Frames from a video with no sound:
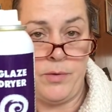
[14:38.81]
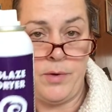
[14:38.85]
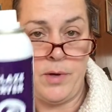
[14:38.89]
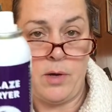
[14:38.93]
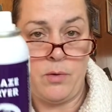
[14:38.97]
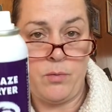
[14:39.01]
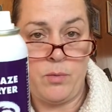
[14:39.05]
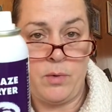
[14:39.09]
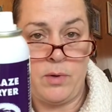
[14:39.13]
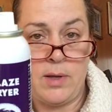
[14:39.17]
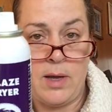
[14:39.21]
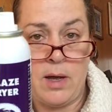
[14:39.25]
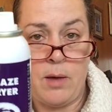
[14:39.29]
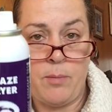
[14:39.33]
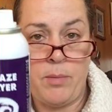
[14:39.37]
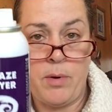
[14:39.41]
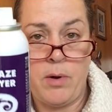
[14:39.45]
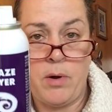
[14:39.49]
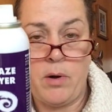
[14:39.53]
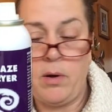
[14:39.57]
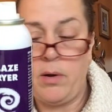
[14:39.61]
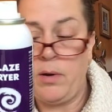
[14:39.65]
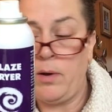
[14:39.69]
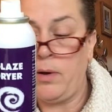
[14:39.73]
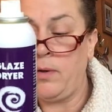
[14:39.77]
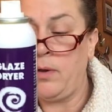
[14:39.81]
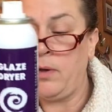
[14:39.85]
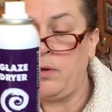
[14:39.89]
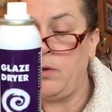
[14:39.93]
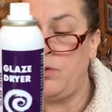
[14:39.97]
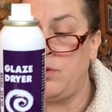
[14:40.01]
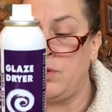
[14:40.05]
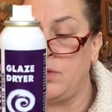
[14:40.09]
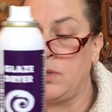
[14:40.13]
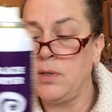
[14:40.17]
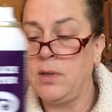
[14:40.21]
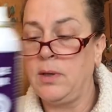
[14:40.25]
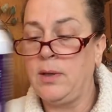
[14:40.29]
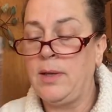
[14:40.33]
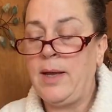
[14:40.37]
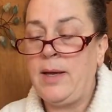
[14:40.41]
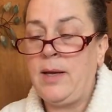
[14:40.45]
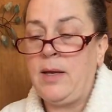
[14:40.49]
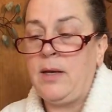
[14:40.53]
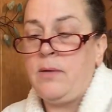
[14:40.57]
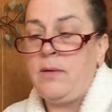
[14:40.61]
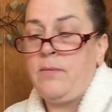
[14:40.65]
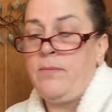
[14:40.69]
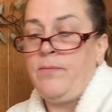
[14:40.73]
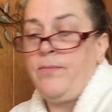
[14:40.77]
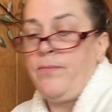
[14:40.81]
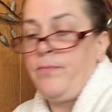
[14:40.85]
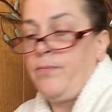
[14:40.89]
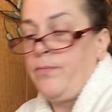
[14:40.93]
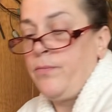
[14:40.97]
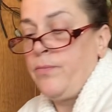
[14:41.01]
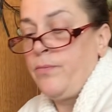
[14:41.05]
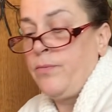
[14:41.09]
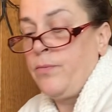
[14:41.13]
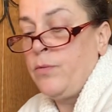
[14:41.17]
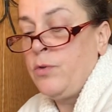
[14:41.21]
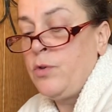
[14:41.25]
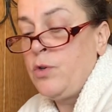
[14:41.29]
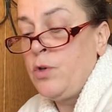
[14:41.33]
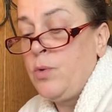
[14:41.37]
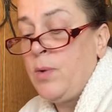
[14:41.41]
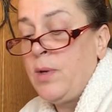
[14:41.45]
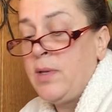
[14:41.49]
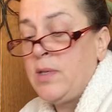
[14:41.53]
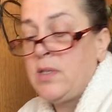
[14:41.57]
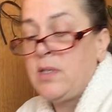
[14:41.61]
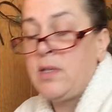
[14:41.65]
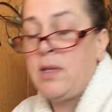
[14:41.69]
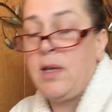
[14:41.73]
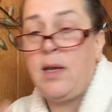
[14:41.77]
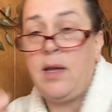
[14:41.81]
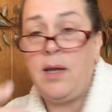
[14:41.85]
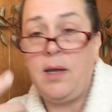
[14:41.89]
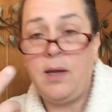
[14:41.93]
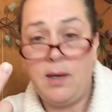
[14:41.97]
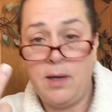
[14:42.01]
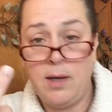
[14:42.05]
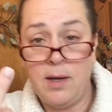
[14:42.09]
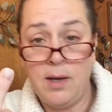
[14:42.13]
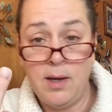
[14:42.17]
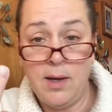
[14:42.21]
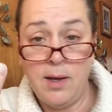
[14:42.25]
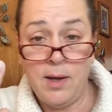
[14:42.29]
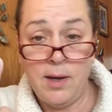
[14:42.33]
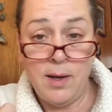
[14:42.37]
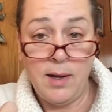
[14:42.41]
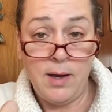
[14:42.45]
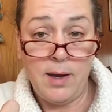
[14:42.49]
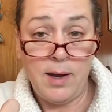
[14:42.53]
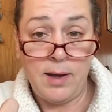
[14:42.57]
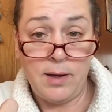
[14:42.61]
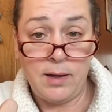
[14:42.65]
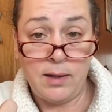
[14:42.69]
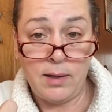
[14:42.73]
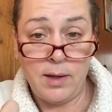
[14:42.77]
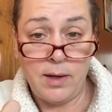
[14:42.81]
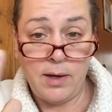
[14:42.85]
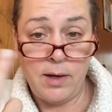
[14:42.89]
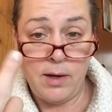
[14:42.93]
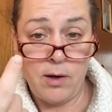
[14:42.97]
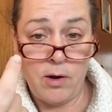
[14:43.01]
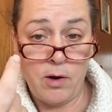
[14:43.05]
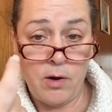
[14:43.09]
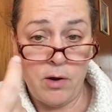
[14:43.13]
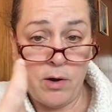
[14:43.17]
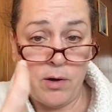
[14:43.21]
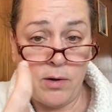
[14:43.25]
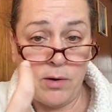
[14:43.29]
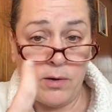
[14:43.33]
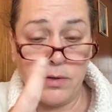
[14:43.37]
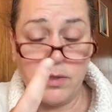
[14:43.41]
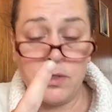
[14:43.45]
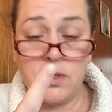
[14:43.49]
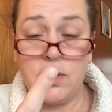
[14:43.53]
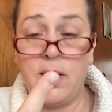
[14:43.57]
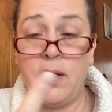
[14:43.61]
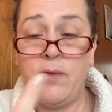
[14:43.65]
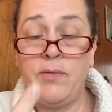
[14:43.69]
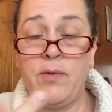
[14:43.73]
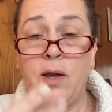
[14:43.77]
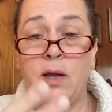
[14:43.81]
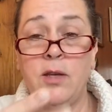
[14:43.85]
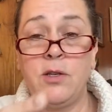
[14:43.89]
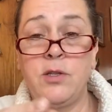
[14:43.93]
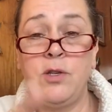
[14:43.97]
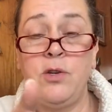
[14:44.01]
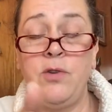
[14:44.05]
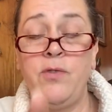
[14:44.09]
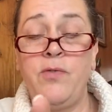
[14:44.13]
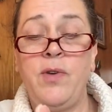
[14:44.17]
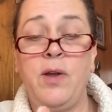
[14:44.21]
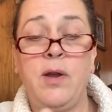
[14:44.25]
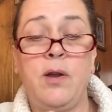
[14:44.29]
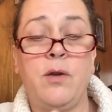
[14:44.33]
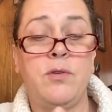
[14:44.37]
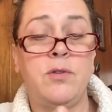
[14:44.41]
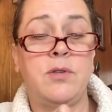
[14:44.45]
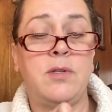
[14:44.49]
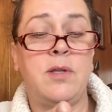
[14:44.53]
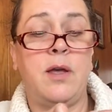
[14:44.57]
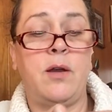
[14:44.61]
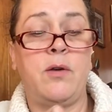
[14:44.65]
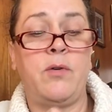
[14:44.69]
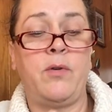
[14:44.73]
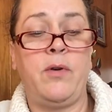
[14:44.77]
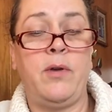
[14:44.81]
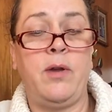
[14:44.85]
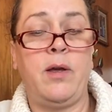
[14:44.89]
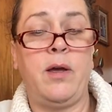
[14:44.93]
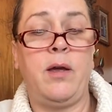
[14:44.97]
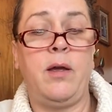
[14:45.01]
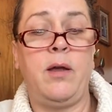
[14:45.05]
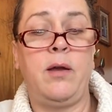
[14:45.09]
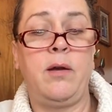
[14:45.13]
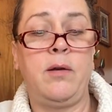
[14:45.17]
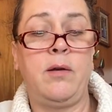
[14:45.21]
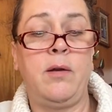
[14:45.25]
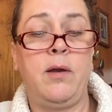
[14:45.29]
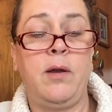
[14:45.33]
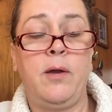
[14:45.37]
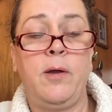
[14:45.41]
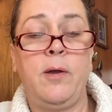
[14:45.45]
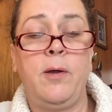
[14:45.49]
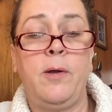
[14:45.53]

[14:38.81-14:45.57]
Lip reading: done with that part. And then you just let it do its thing and let it harden. So now I've got 2 fingers that are done.